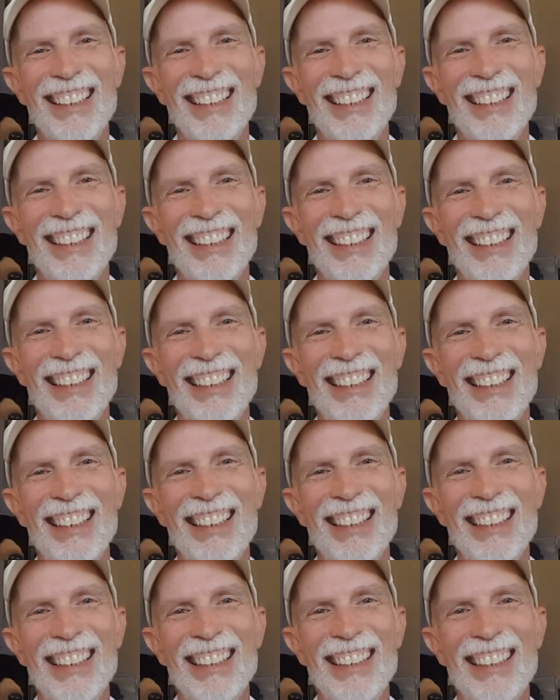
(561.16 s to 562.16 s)

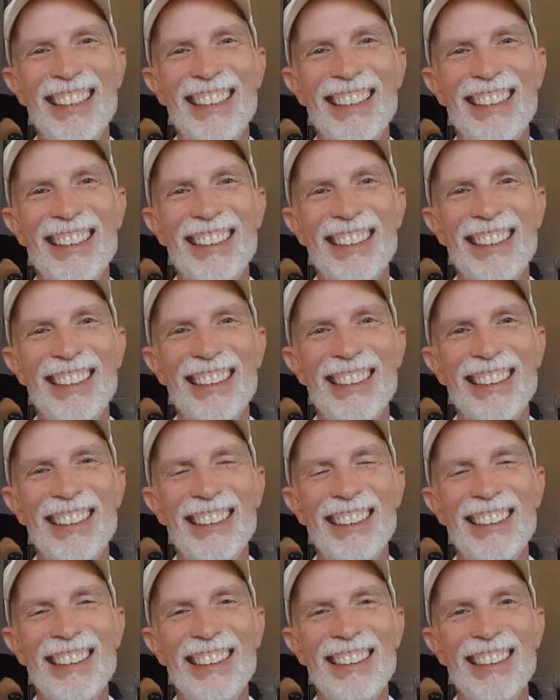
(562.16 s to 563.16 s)

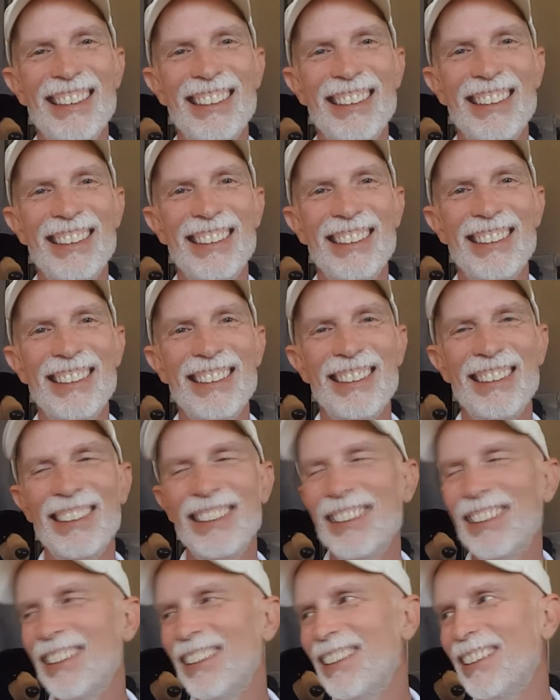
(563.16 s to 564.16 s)

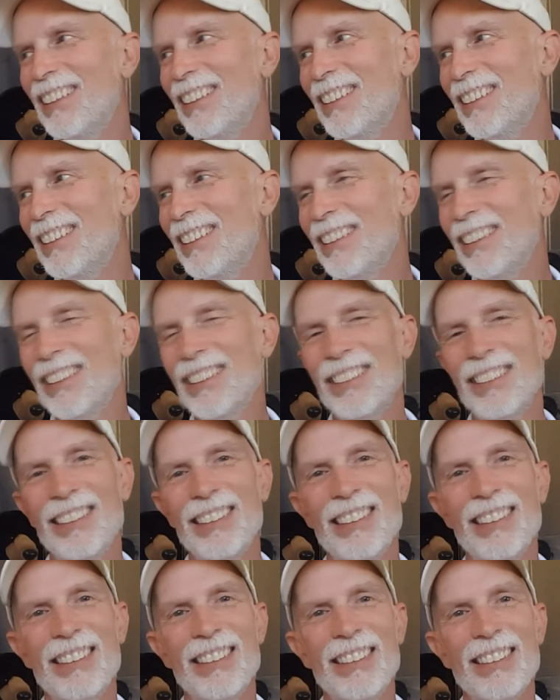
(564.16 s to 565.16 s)

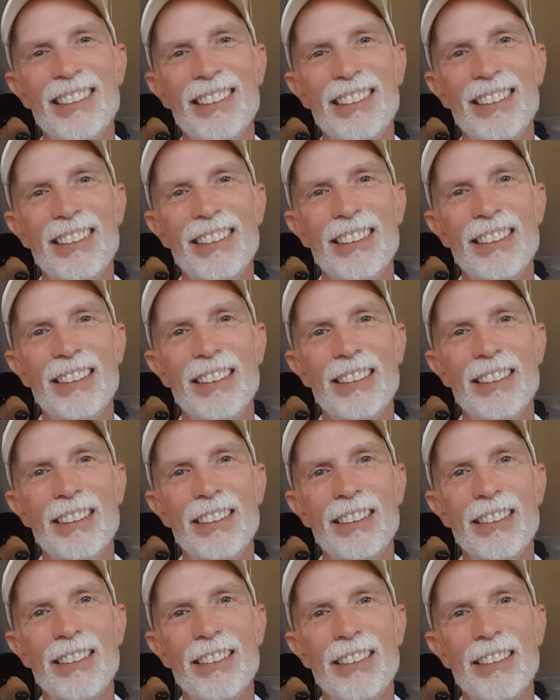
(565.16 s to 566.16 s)

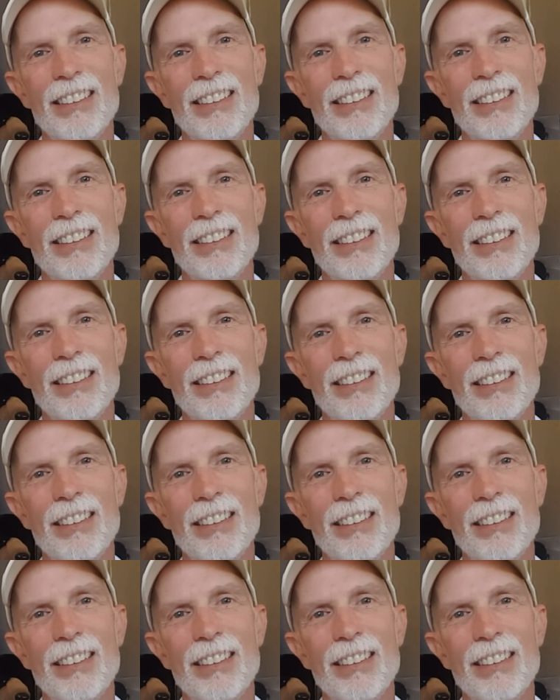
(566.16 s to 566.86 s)
(not speaking)